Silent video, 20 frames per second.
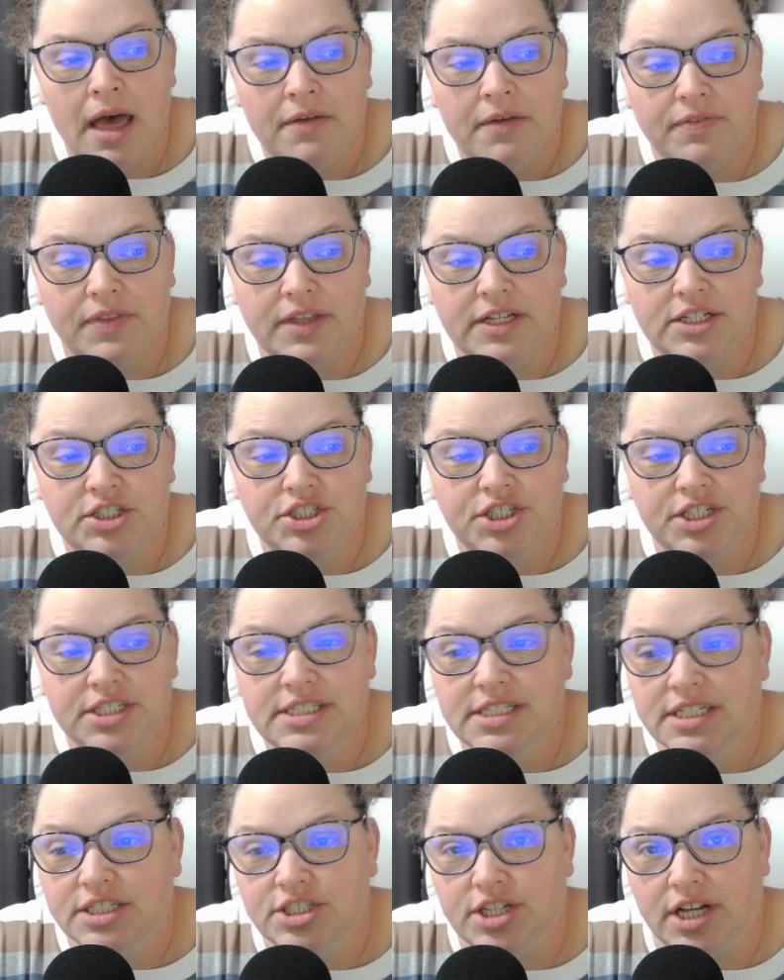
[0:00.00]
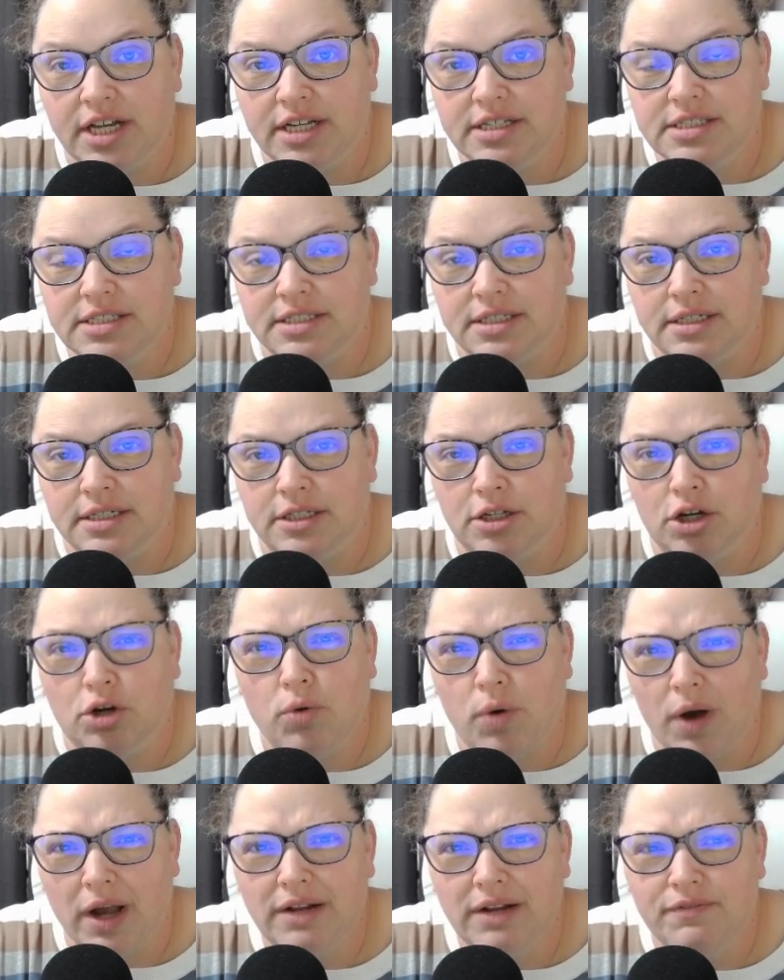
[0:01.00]
Then she suggested
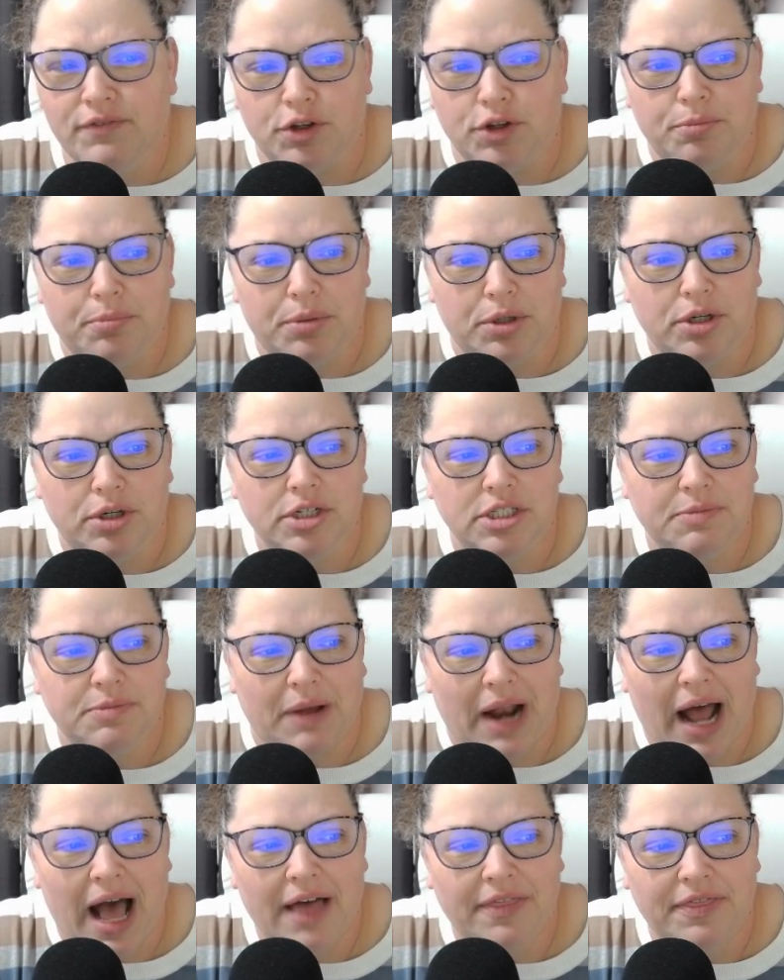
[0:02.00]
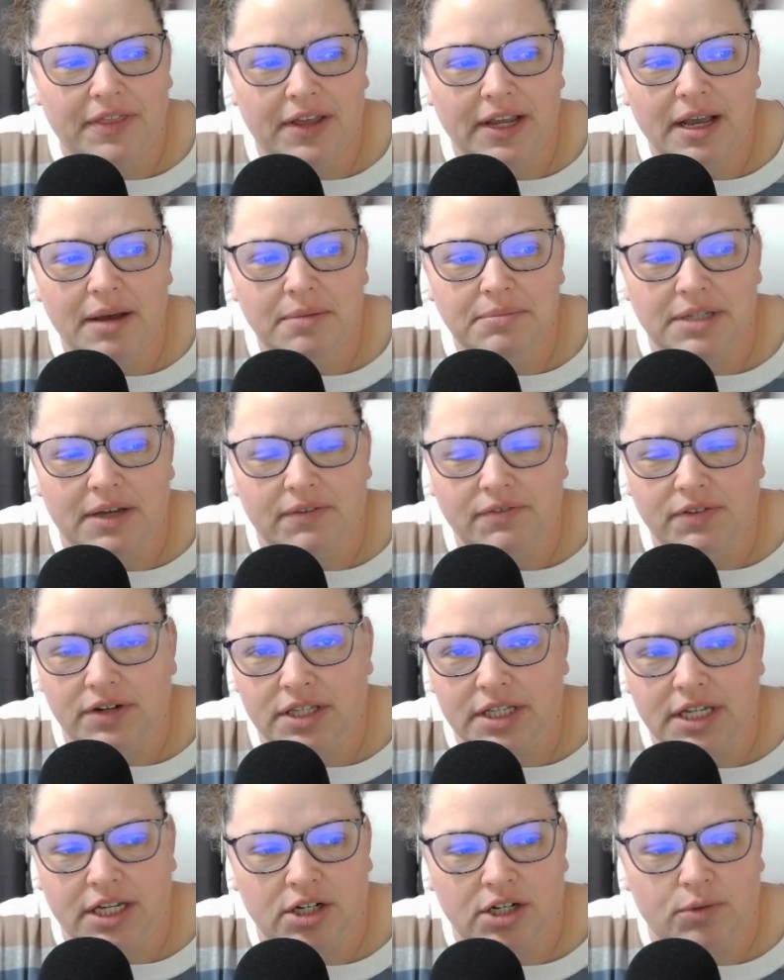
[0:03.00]
quite a few books, but I think I'm
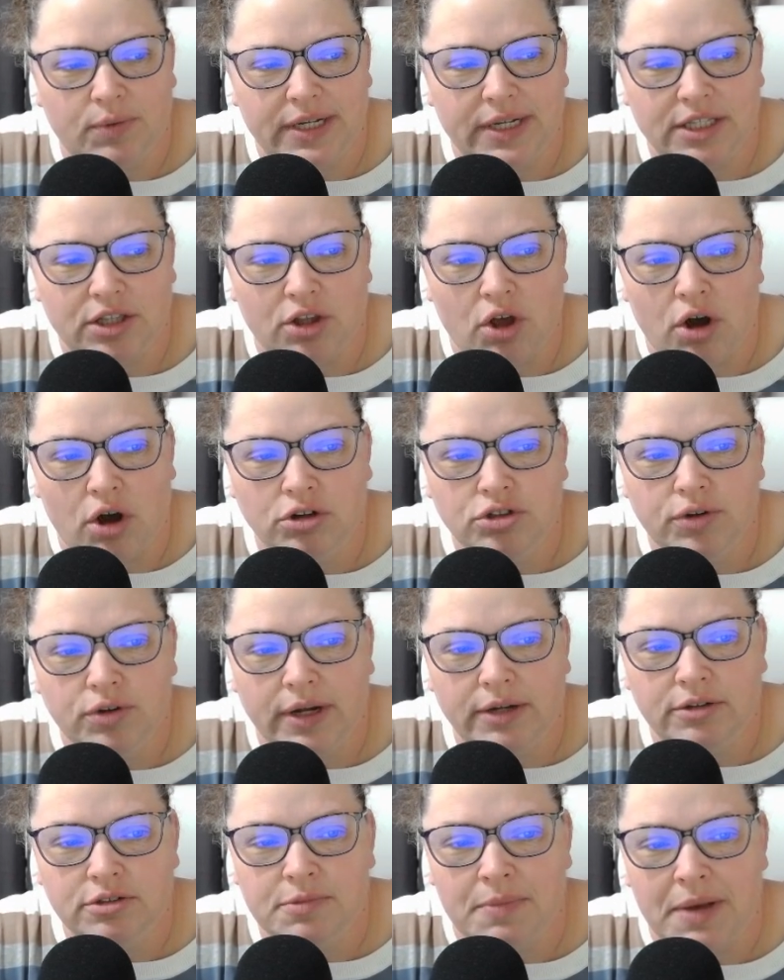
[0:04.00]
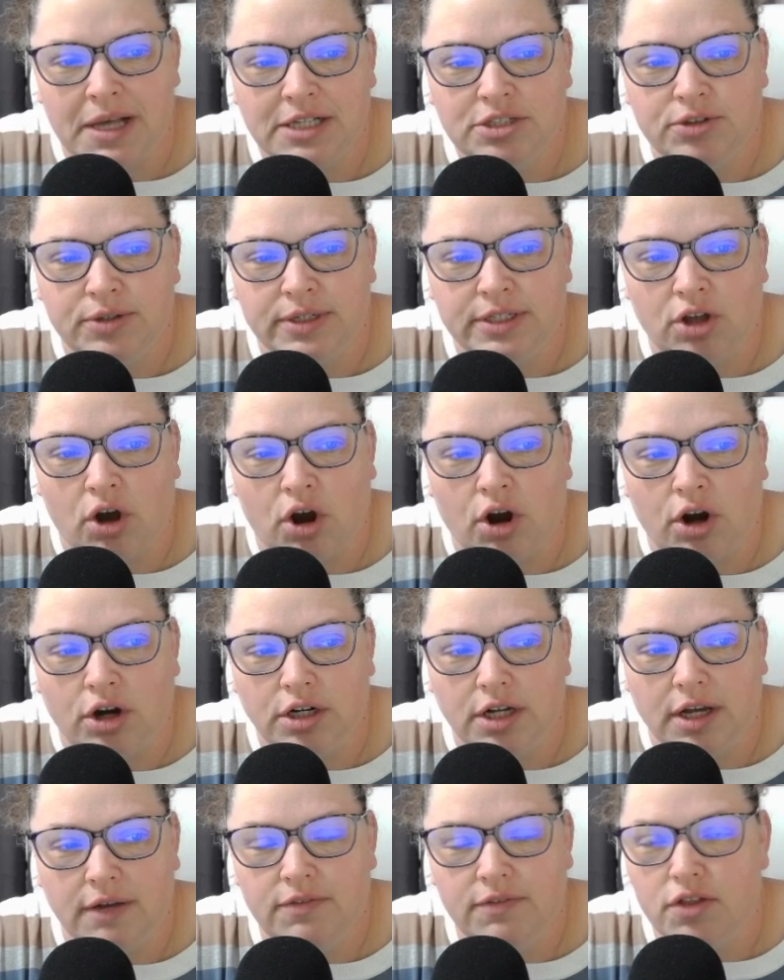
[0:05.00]
definitely going to read Long Trails, Mastering the Art
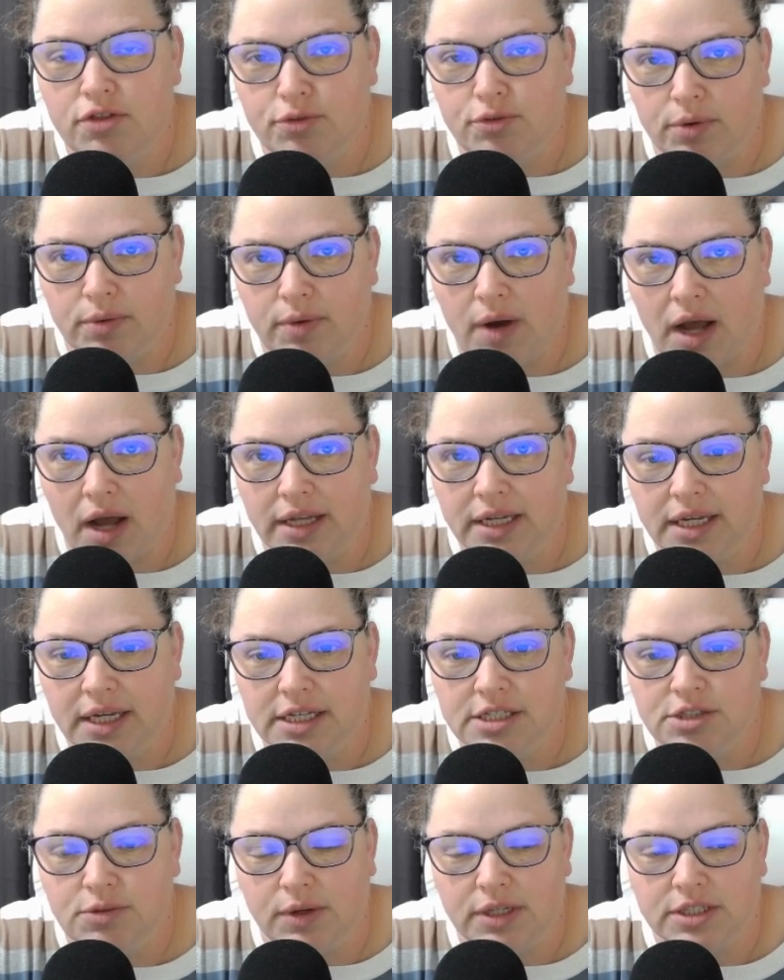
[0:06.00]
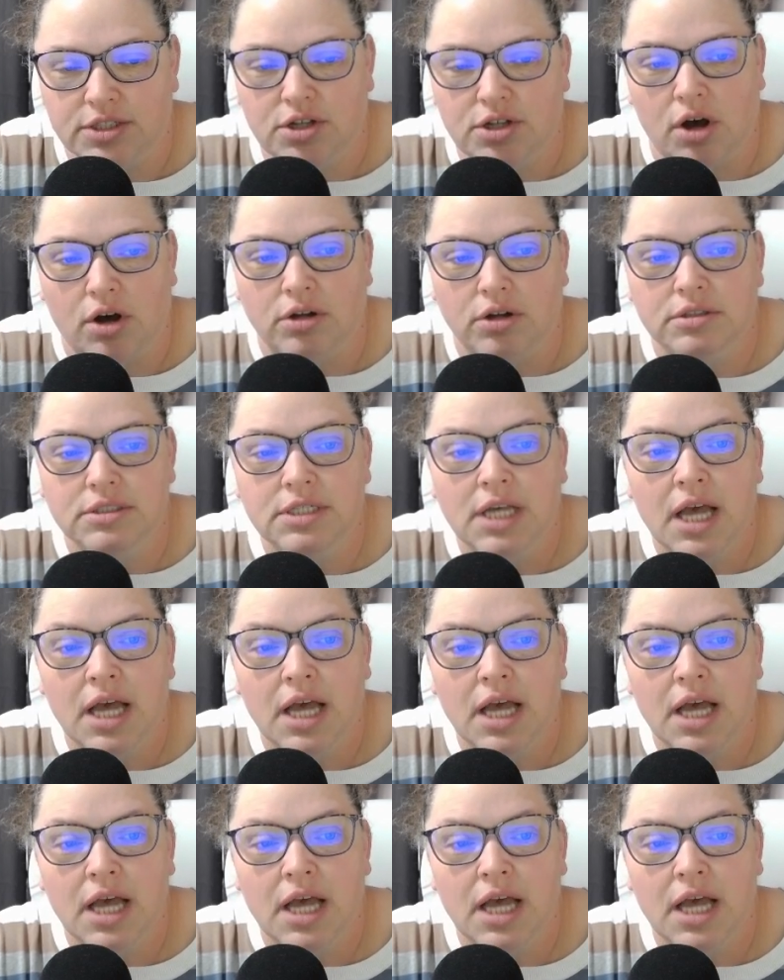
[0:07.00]
of the Thru Hike is what it's called.